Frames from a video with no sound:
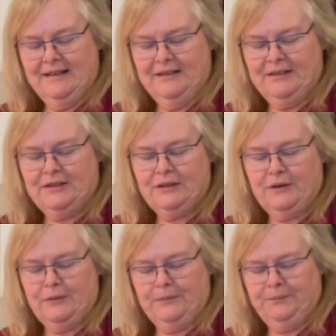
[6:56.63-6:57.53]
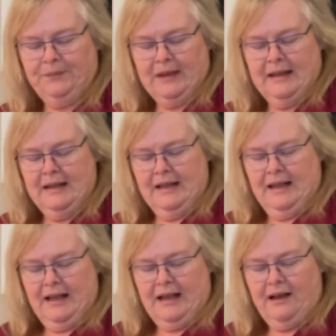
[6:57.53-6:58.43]
So,
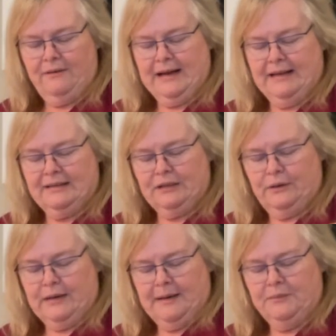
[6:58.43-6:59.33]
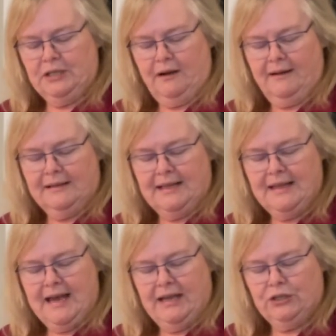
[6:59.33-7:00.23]
all right, so I'm tossing
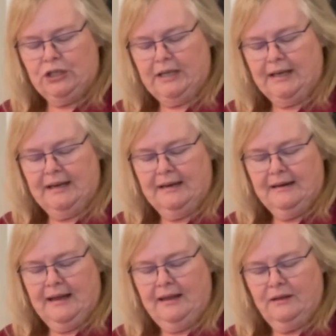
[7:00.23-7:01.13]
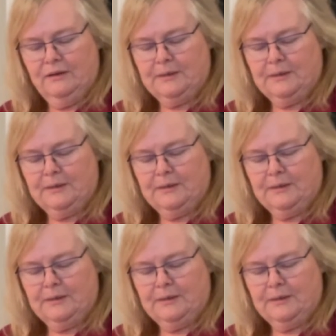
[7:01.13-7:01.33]
that chicken and those